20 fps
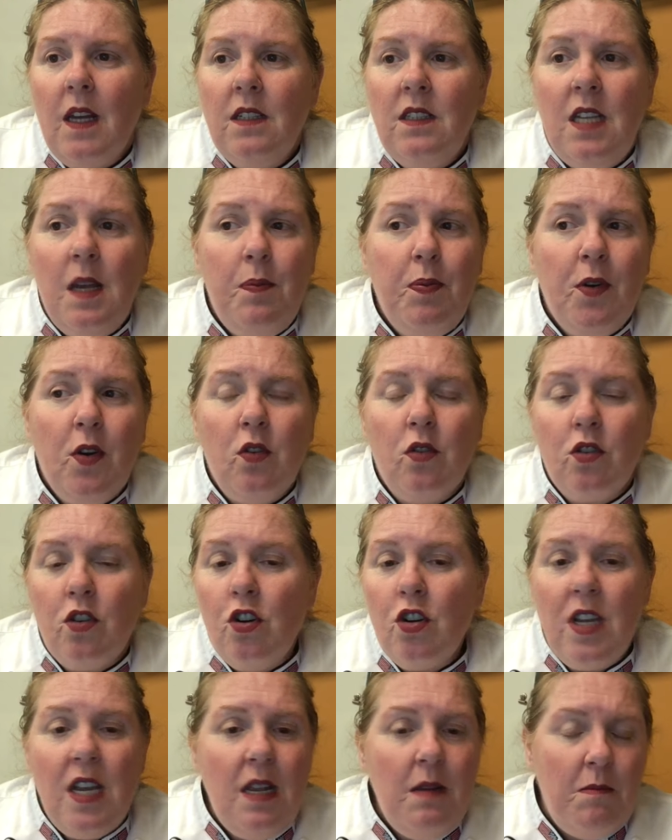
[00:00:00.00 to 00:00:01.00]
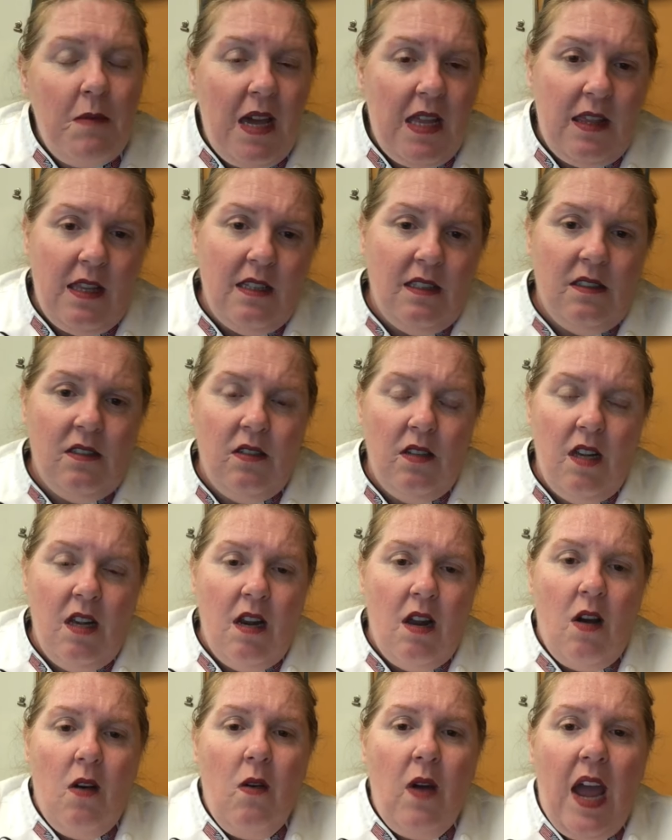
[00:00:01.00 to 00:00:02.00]
Typical cooking methods,
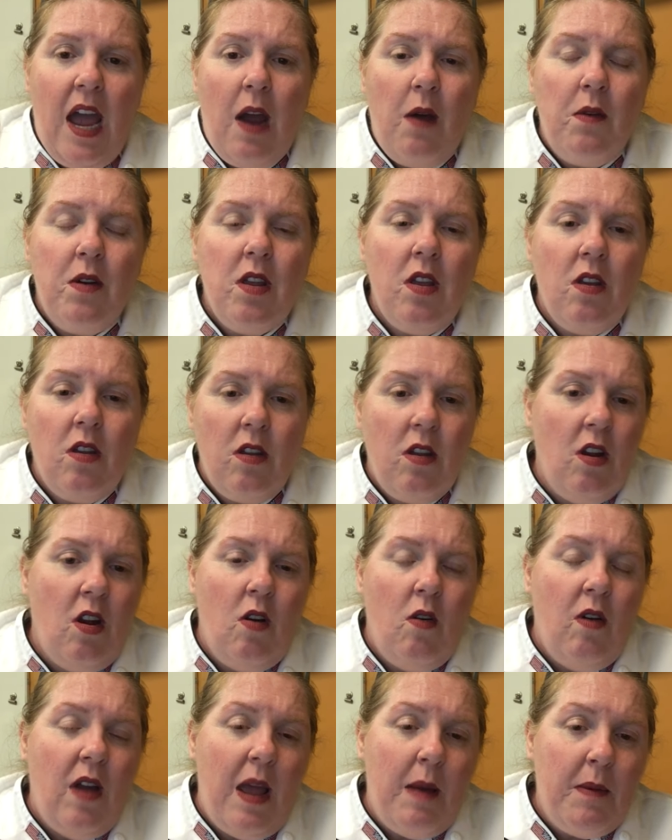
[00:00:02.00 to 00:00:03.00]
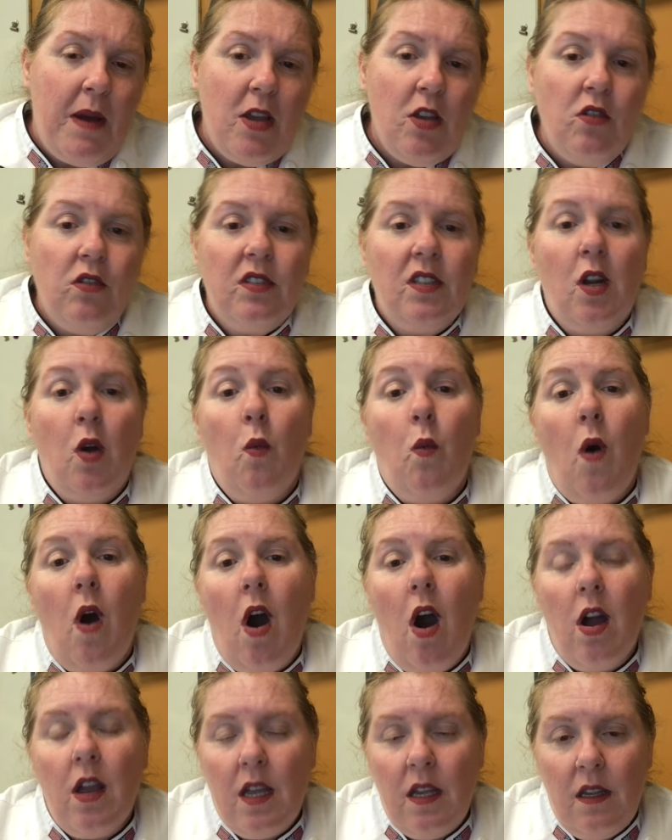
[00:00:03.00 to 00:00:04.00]
how are you, am I using a
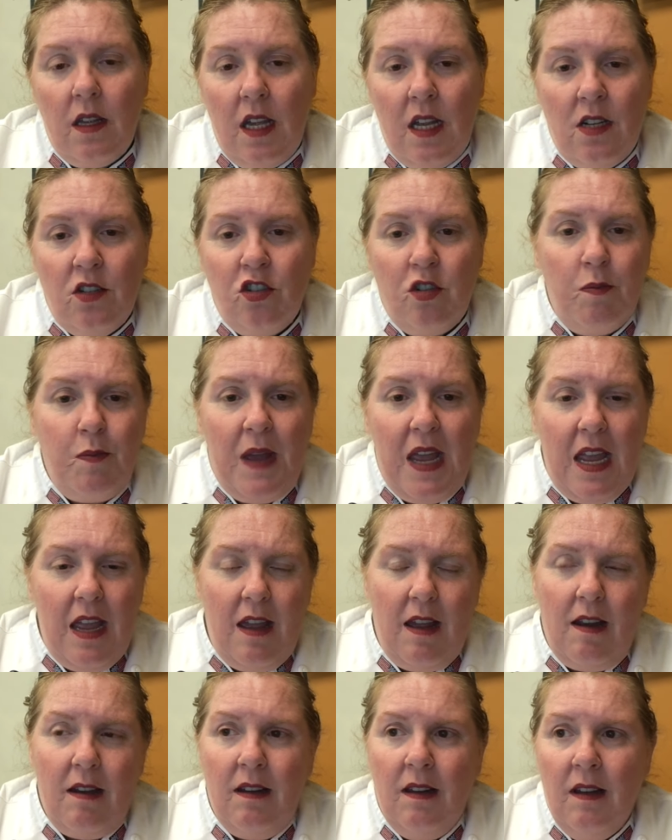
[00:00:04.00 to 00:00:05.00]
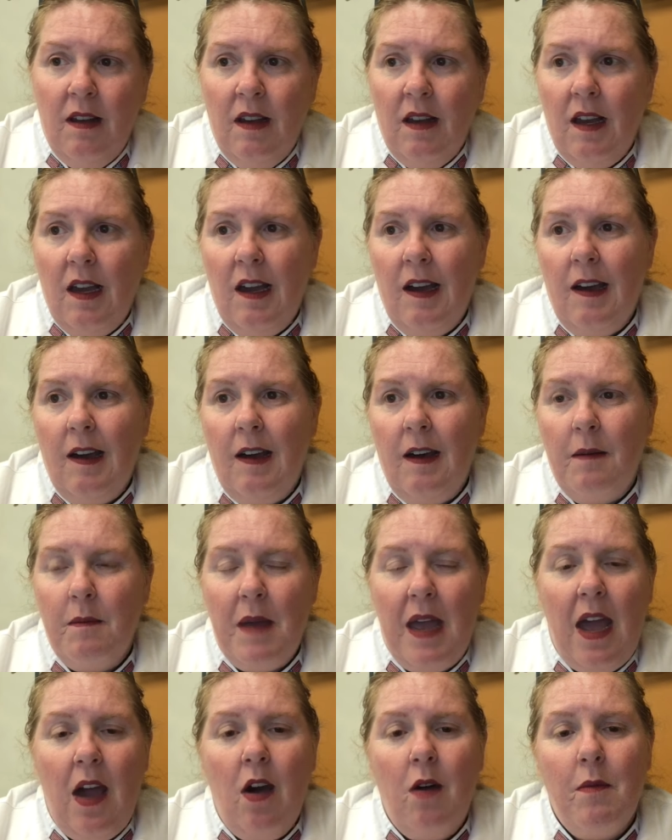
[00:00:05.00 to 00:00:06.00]
wok in Japan?
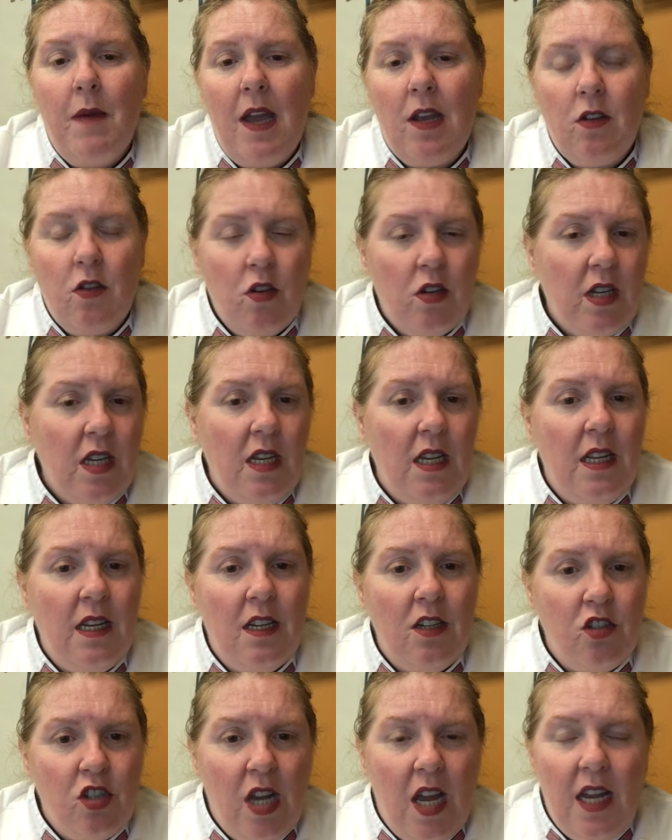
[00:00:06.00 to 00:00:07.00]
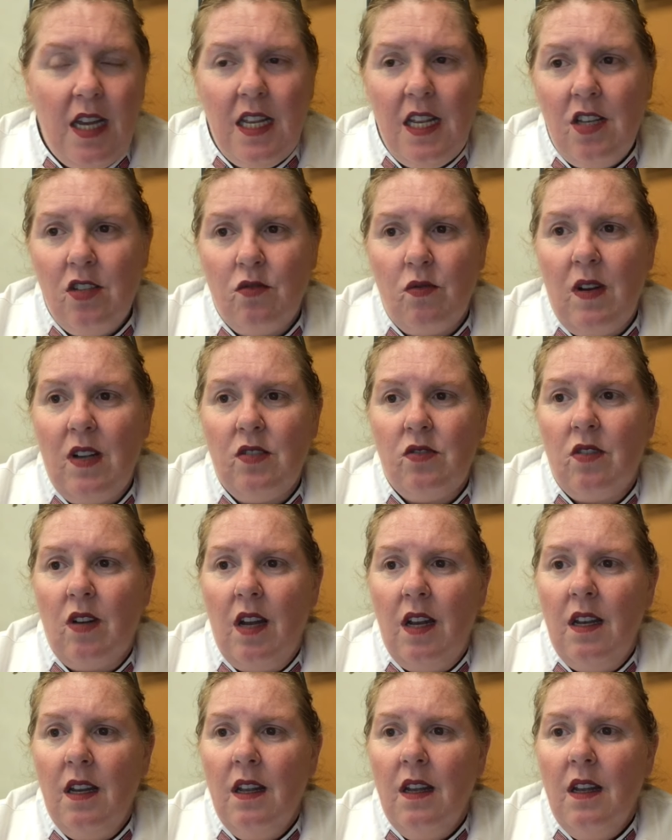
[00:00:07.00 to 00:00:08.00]
How am I cooking in a Chinese restaurant?